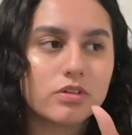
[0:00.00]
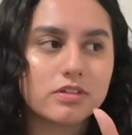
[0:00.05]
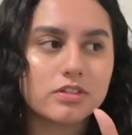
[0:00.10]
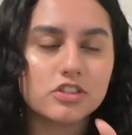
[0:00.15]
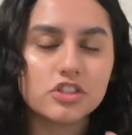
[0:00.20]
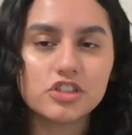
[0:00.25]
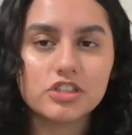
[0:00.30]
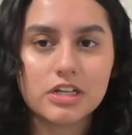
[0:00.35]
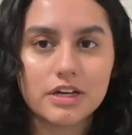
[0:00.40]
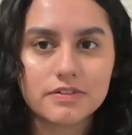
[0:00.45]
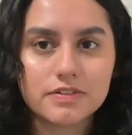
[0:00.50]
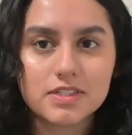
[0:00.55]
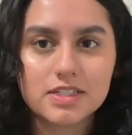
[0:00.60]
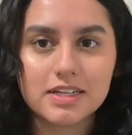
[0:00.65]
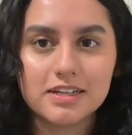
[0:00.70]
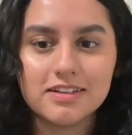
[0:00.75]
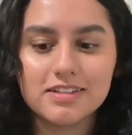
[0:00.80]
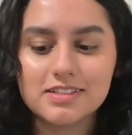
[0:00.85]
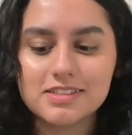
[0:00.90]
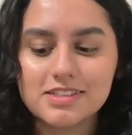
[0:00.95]
chef's
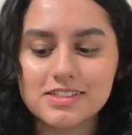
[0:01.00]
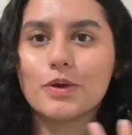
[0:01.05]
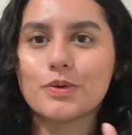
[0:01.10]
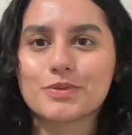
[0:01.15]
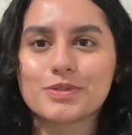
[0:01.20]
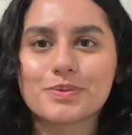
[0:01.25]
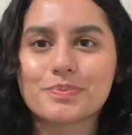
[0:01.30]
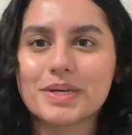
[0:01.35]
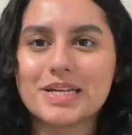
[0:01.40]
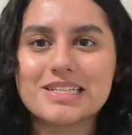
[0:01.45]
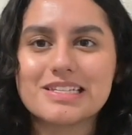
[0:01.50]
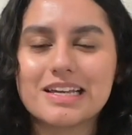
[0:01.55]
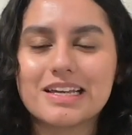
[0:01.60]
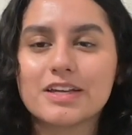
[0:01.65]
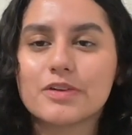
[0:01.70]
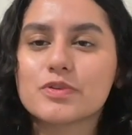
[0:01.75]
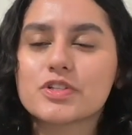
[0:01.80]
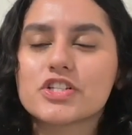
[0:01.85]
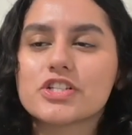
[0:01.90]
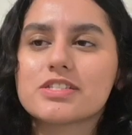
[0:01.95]
kiss. It was amazing.
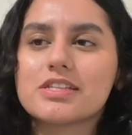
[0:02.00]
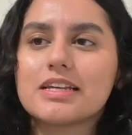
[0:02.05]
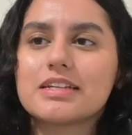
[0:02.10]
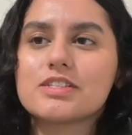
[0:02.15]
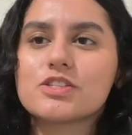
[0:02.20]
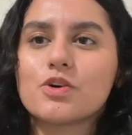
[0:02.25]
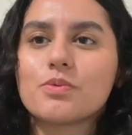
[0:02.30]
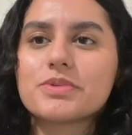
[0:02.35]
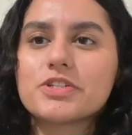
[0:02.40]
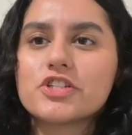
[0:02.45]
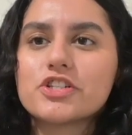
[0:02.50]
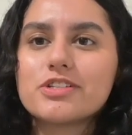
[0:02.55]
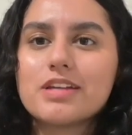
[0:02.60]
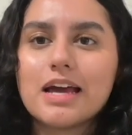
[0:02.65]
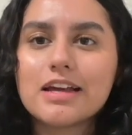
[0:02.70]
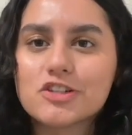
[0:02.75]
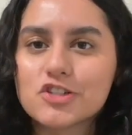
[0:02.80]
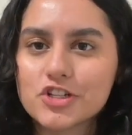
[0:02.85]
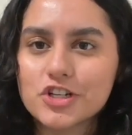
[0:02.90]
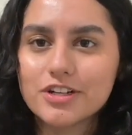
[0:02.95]
It was just like so much
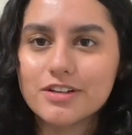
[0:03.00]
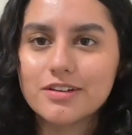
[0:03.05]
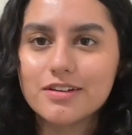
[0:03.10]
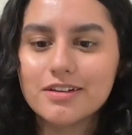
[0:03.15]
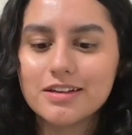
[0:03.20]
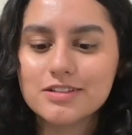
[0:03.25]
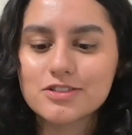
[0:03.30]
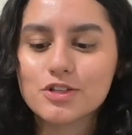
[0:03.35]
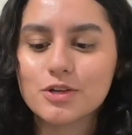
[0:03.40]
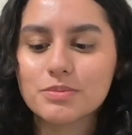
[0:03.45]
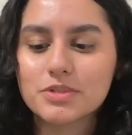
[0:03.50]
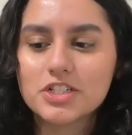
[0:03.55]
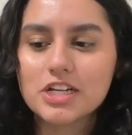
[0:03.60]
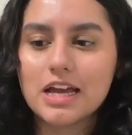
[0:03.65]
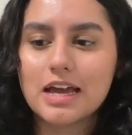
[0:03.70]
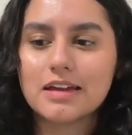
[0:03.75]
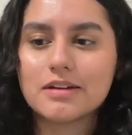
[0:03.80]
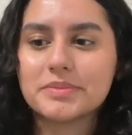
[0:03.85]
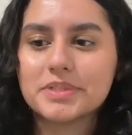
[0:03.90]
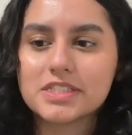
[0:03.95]
tension and so much
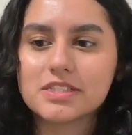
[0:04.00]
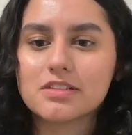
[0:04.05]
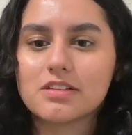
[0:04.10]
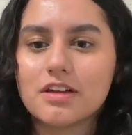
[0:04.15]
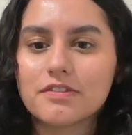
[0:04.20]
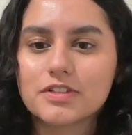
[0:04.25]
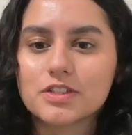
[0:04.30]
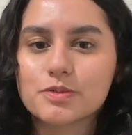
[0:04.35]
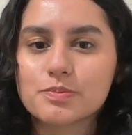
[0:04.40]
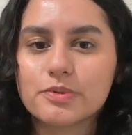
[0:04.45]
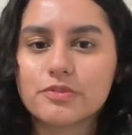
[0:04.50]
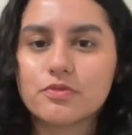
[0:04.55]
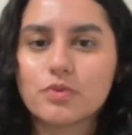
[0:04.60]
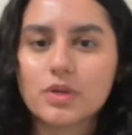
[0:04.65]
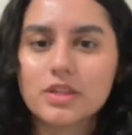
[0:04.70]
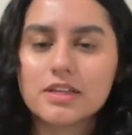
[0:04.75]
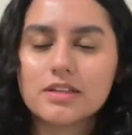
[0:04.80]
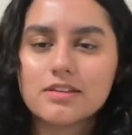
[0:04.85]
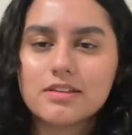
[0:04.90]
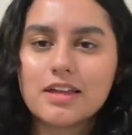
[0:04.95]
enemies to lovers before
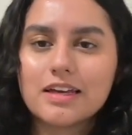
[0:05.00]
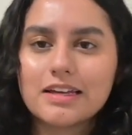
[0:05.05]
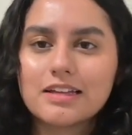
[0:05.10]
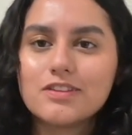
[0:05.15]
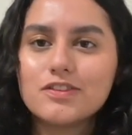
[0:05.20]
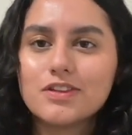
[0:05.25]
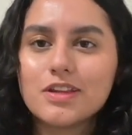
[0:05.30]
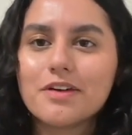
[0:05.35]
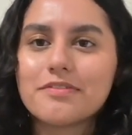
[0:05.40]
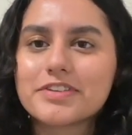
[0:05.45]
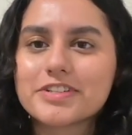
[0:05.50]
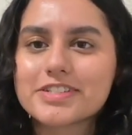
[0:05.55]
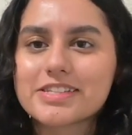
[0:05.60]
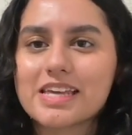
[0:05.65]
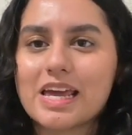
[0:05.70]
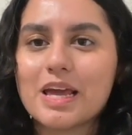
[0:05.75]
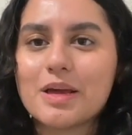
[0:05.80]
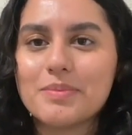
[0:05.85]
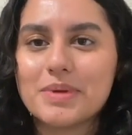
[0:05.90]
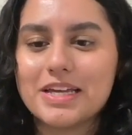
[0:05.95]
the like lovers
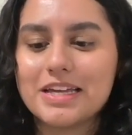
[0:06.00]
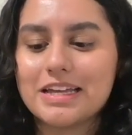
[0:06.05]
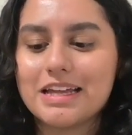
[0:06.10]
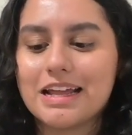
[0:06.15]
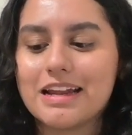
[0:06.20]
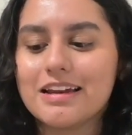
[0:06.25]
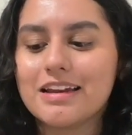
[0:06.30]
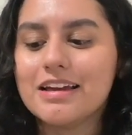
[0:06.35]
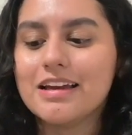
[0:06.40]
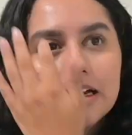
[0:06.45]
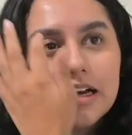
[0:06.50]
came in.